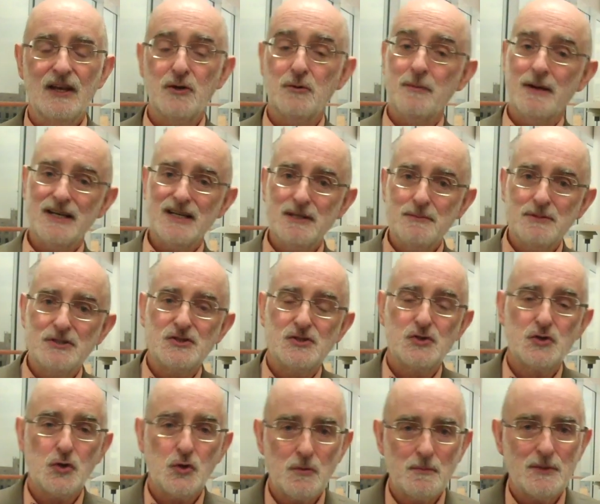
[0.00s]
Hello, my name is
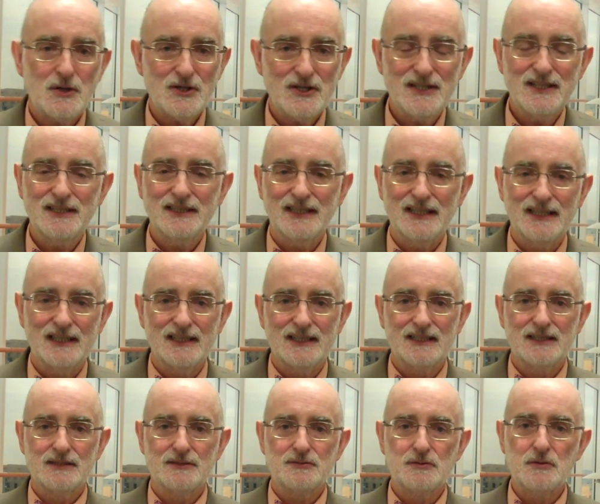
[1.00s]
Joe Murray
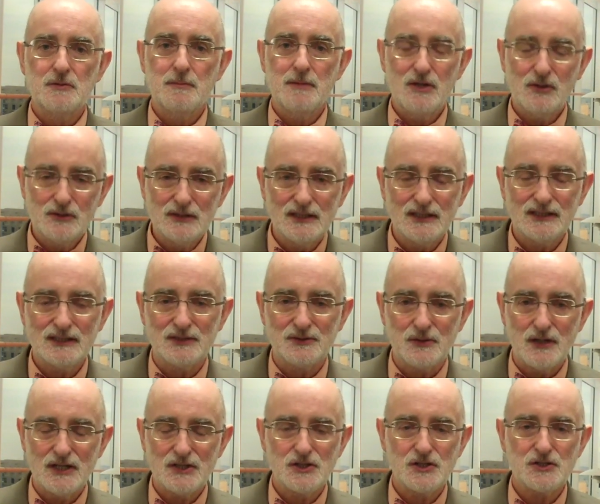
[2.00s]
uh, from the Mayo Clinic in
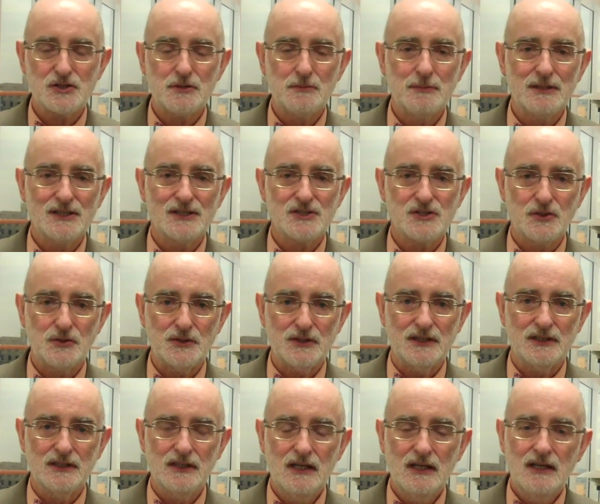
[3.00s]
Rochester,
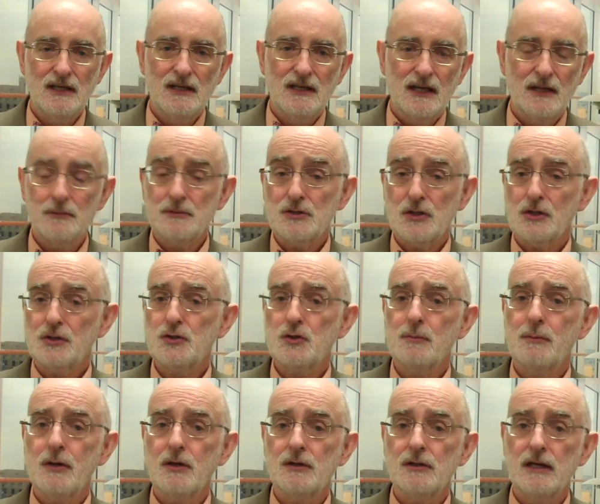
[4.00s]
Minnesota. I want to talk to
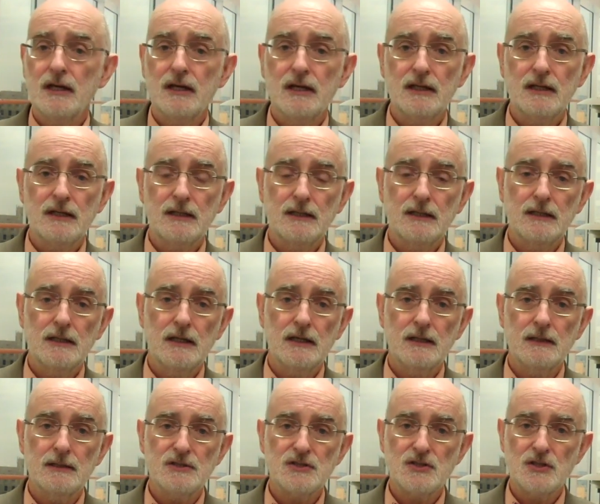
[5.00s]
you about a,
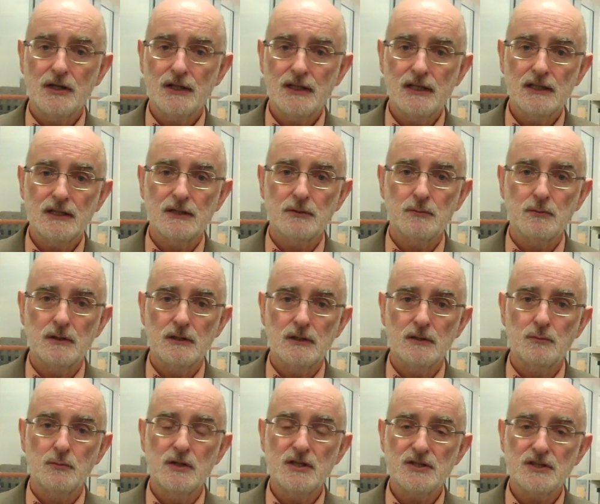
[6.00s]
a study that was
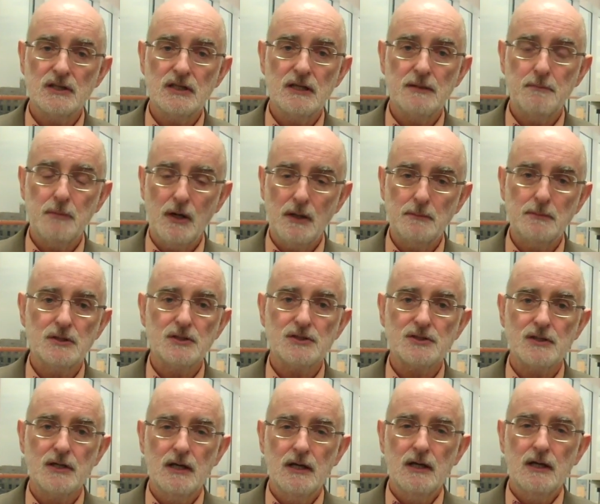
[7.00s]
recently
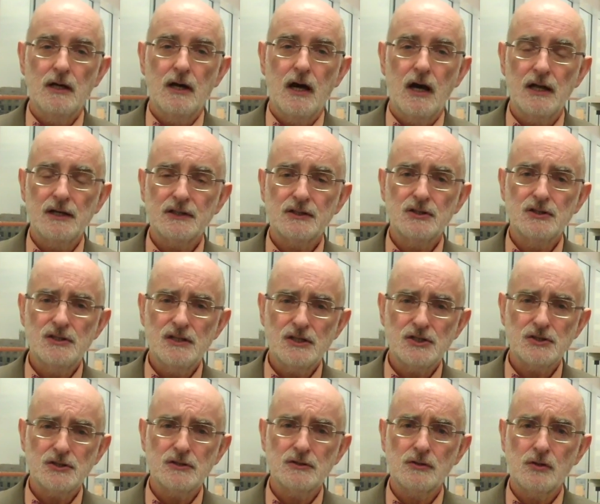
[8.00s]
published on a
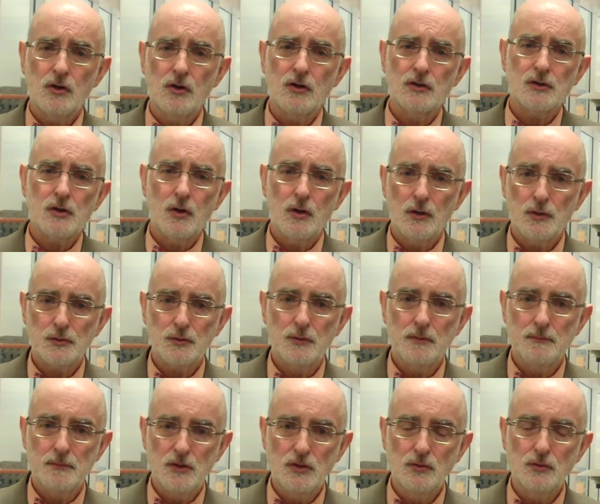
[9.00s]
condition called
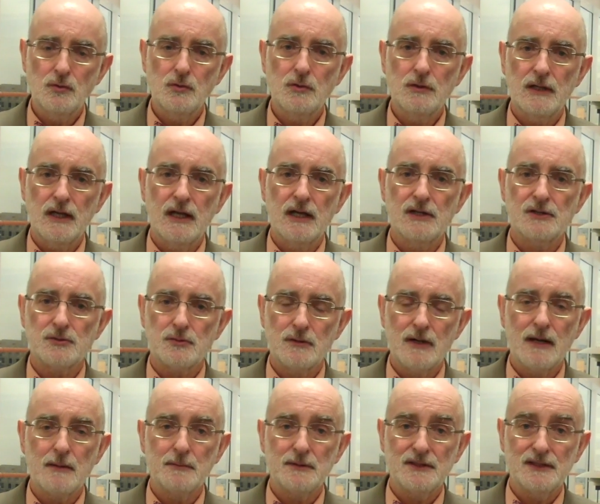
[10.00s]
autoimmune
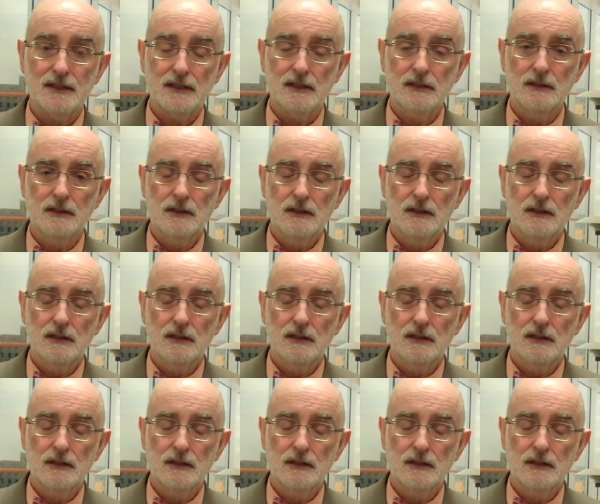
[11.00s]
enteropathy.